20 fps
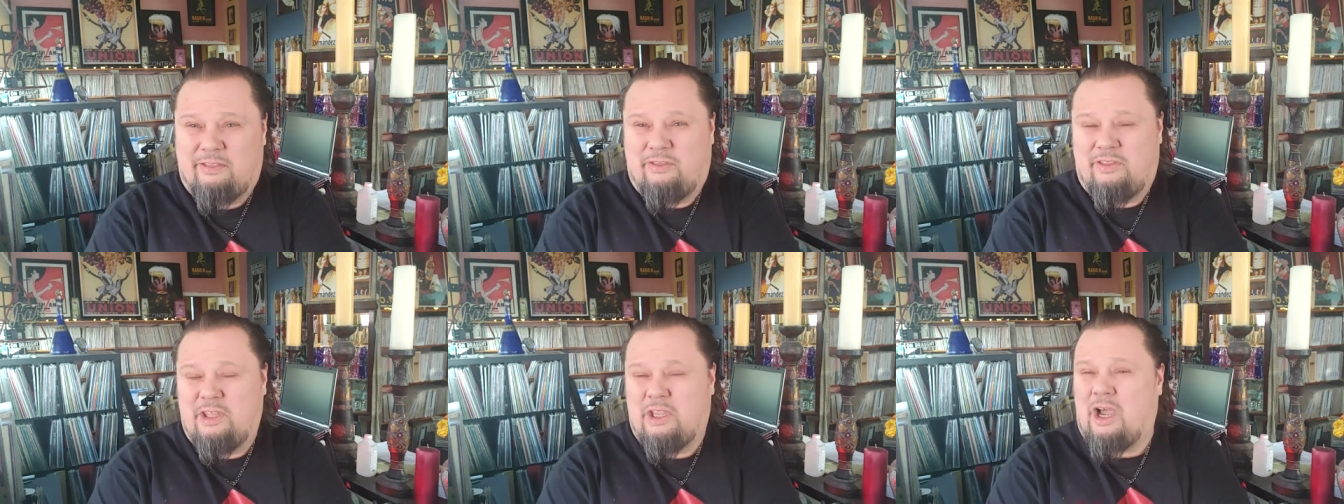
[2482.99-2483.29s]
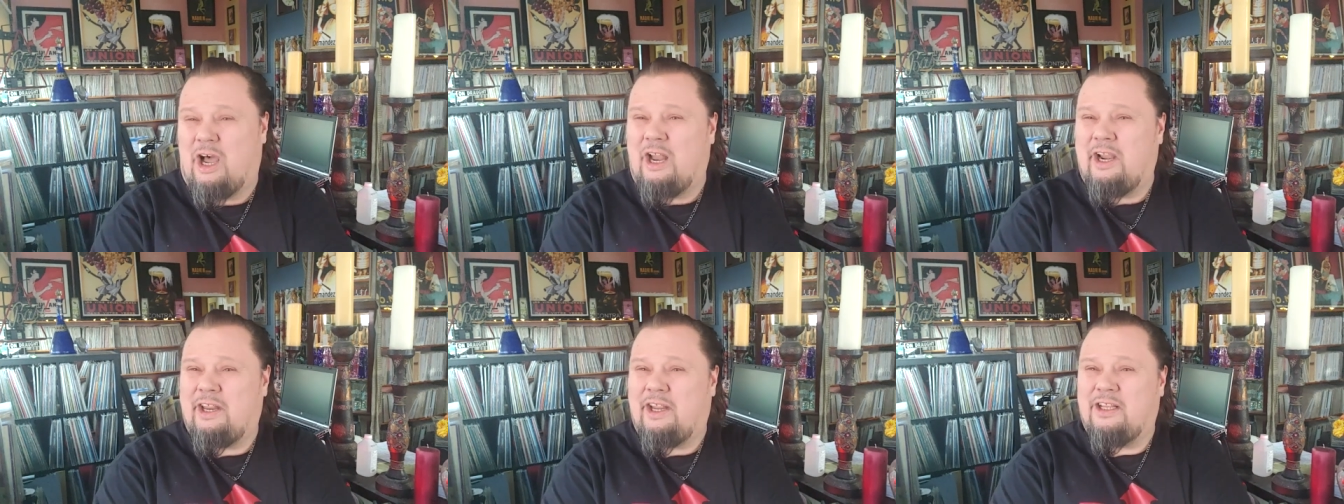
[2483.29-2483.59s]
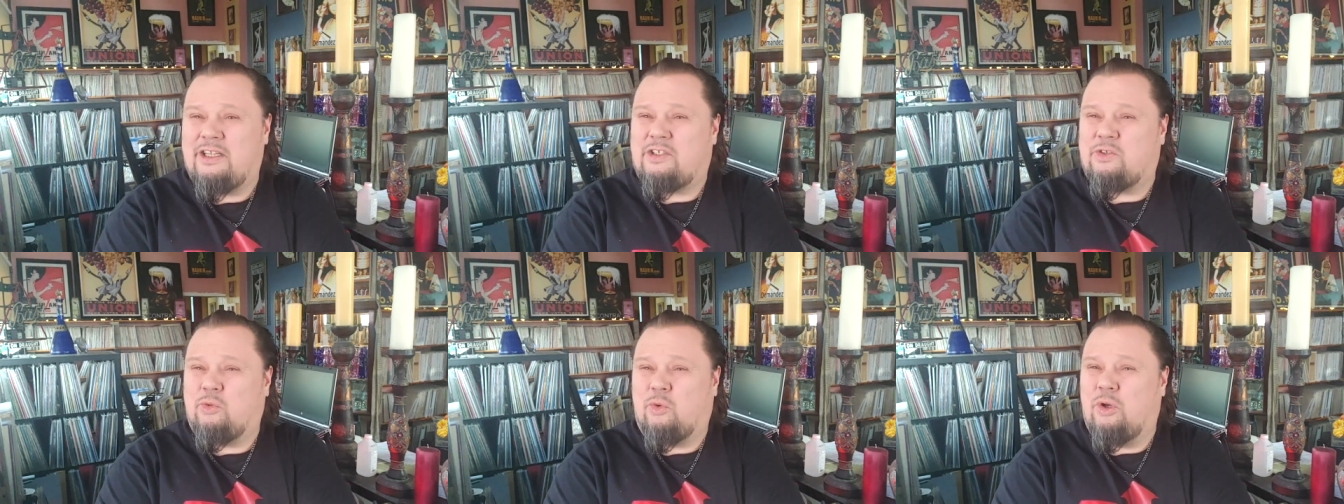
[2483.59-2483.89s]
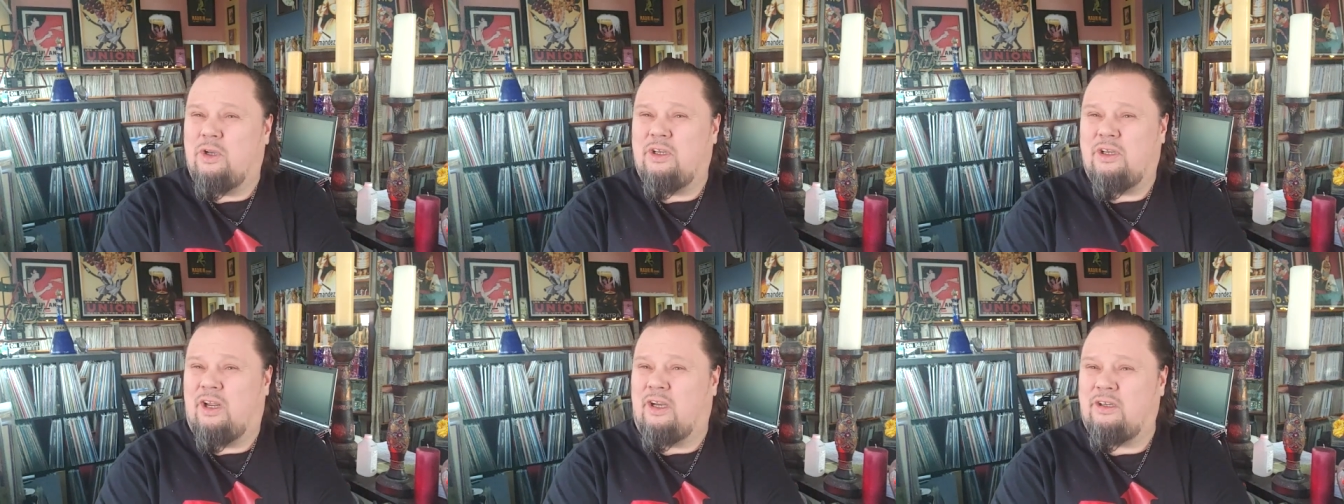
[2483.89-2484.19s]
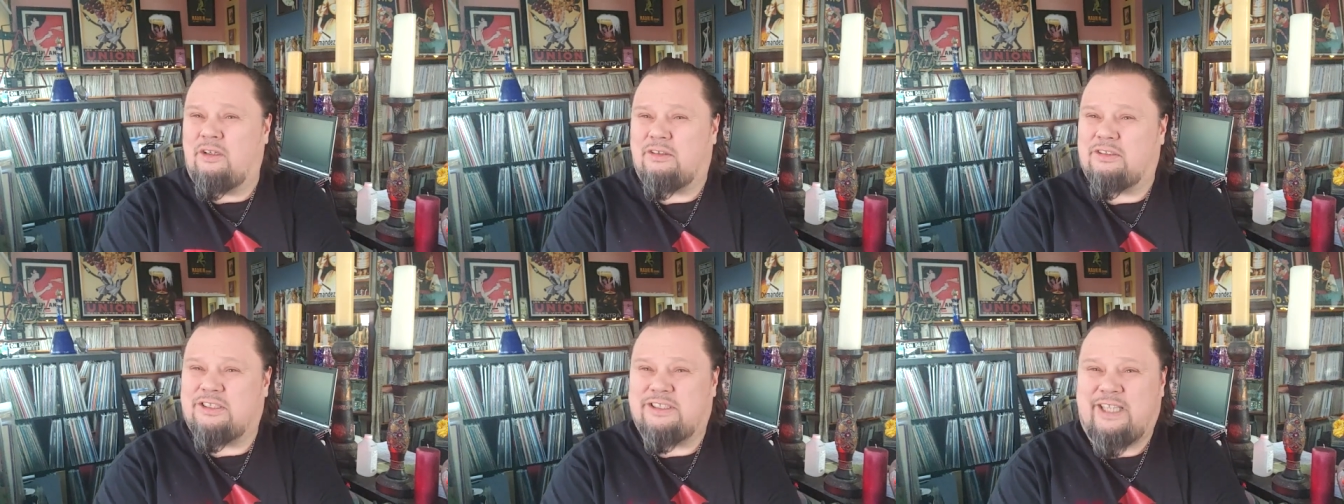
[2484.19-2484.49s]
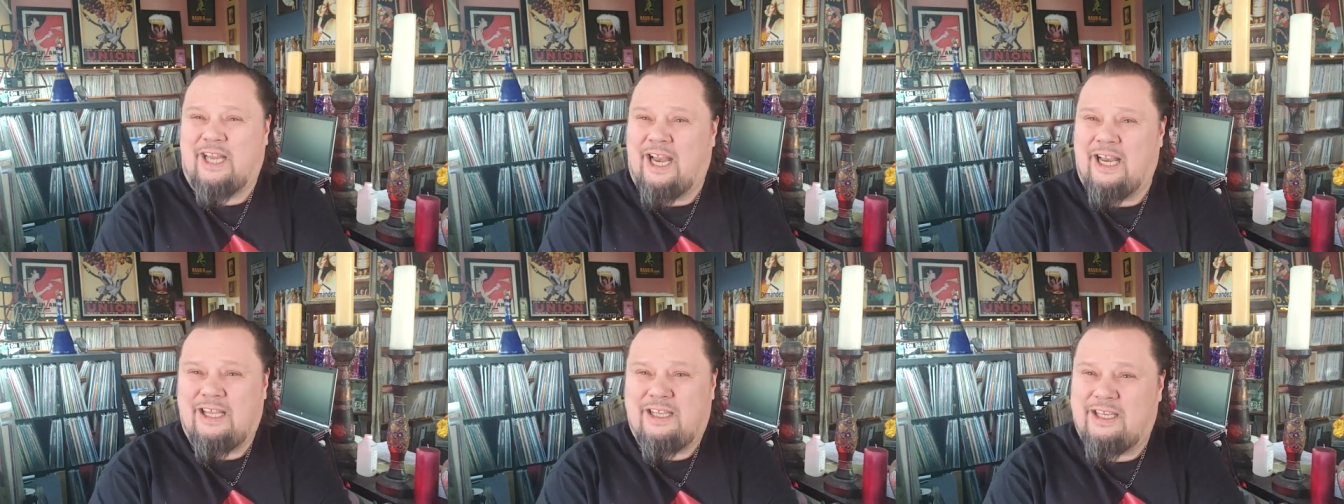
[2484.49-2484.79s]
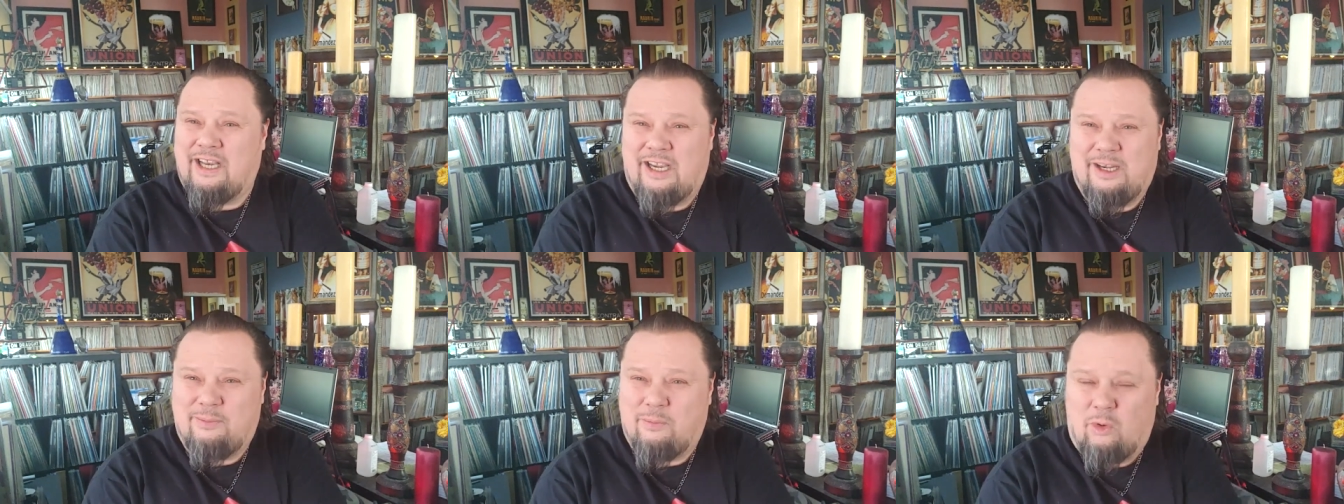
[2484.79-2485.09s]
the audience wouldn't understand it
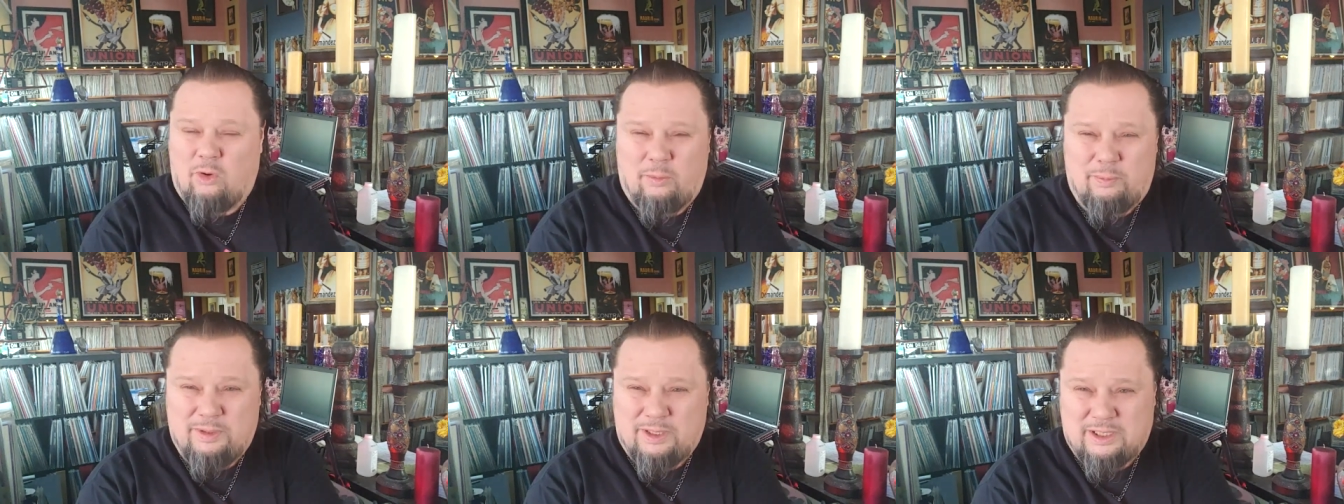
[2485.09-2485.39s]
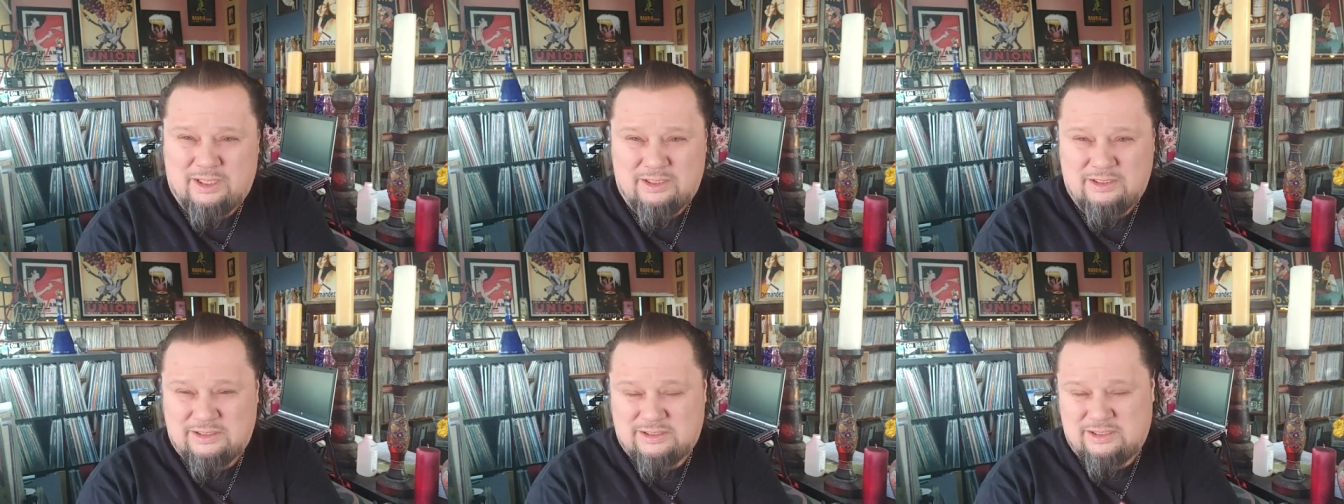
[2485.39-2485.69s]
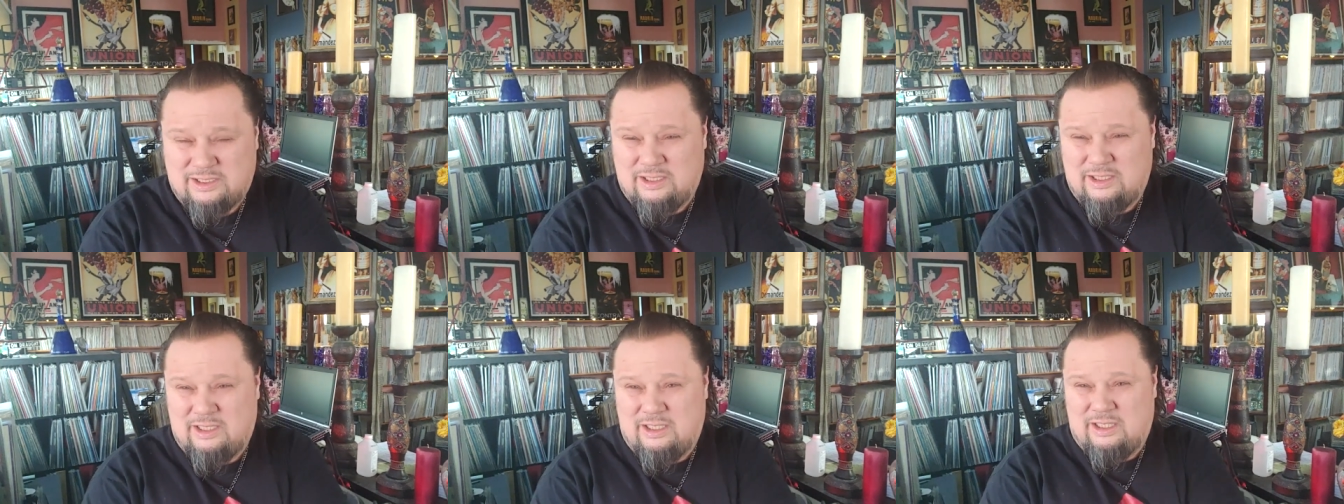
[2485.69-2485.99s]
anymore because